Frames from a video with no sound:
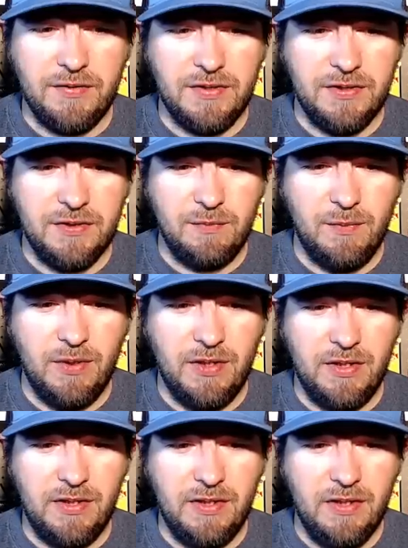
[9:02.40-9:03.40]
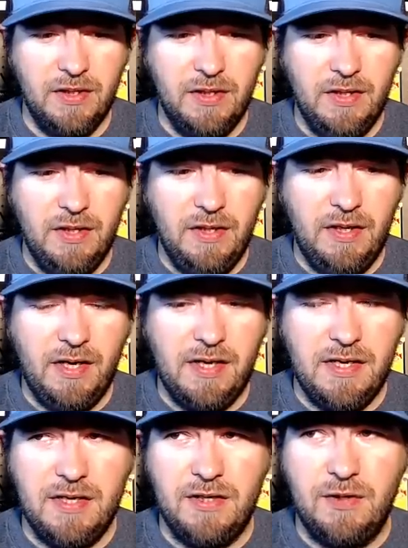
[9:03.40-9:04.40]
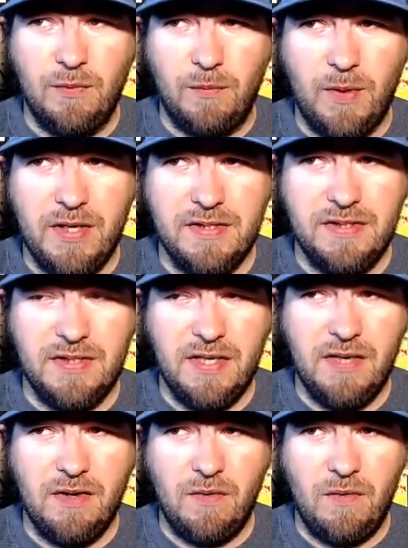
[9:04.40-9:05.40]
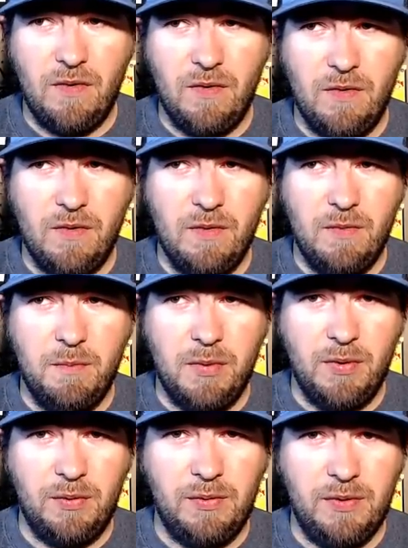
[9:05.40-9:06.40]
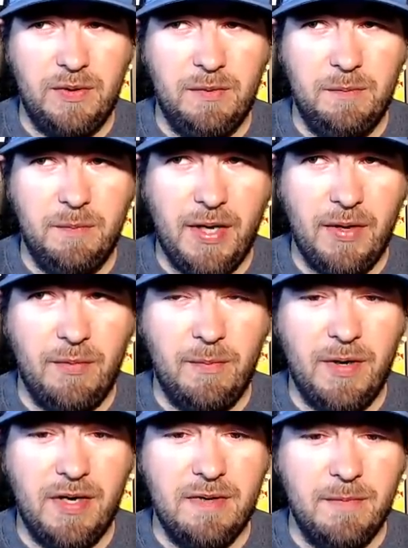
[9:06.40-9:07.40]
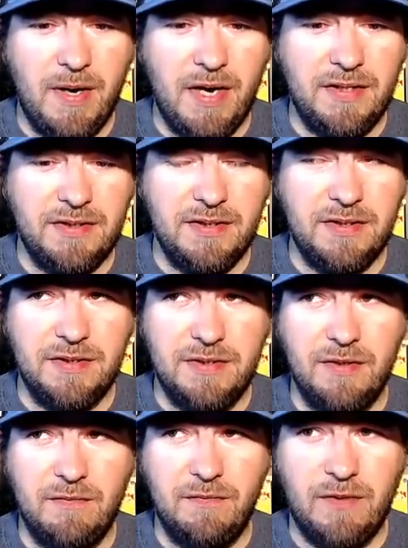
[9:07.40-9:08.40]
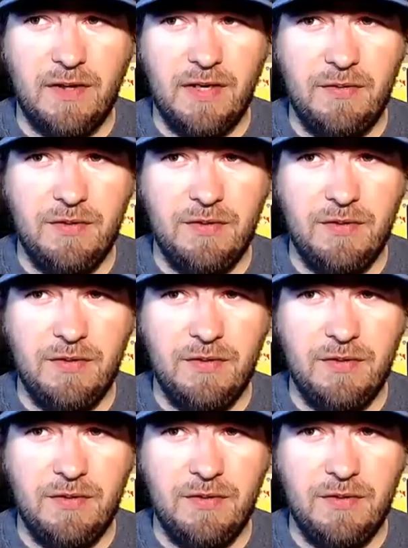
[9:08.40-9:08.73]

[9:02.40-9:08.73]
is running a great sale on Berkeley Powerbait and Max Scent stuff right now.